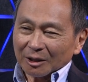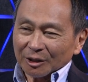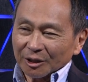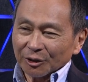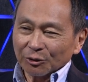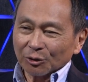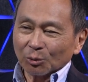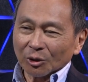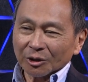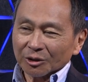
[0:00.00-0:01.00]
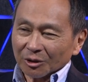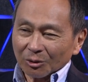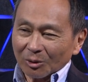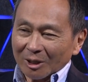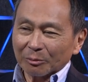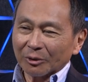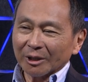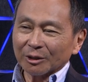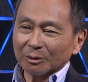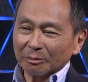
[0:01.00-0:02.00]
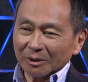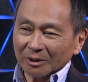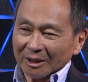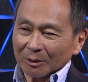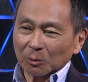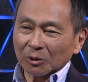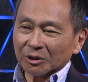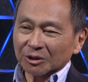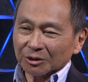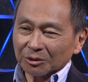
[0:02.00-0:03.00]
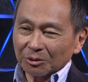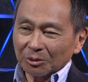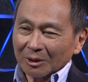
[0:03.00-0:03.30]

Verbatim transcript: continue to work, to cooperate, to build networks to,